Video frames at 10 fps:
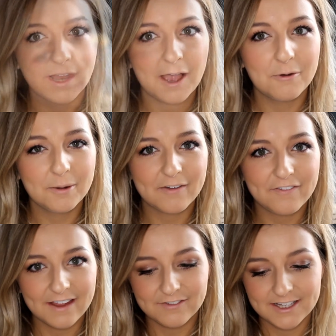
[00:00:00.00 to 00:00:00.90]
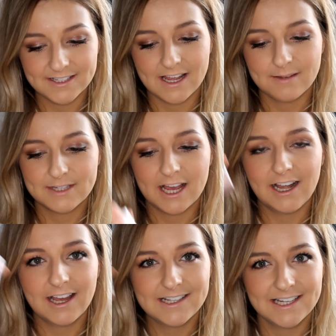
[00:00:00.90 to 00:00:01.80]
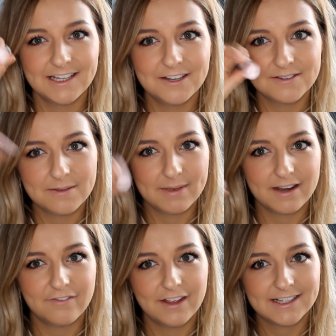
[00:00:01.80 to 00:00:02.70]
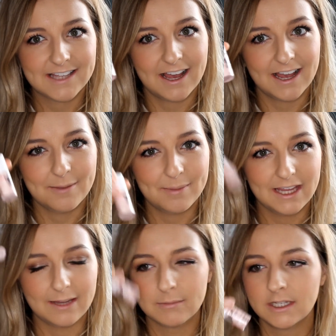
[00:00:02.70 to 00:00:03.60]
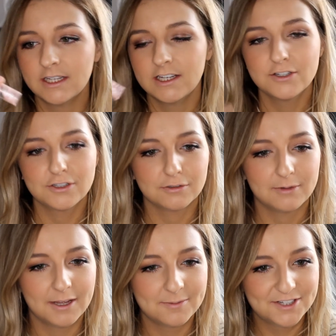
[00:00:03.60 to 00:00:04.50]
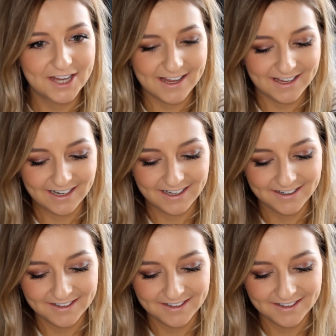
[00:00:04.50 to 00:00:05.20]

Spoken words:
now one of my favourite steps, highlighting using Benefit's High Beam. Don't know why I'm shaking it.